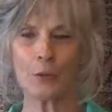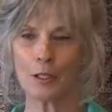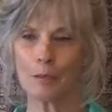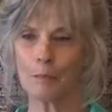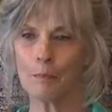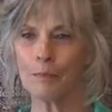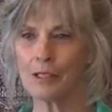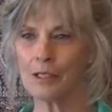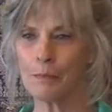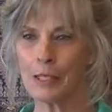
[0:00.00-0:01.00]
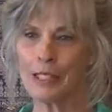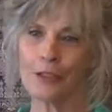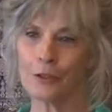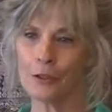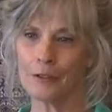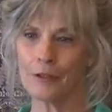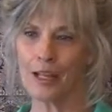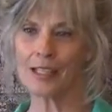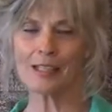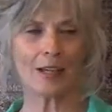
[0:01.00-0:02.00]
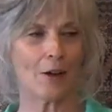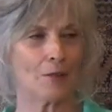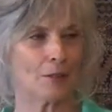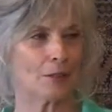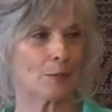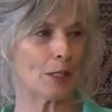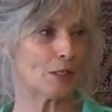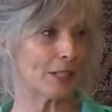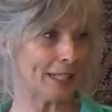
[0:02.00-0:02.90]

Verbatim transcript: want to just be your divine self, and especially the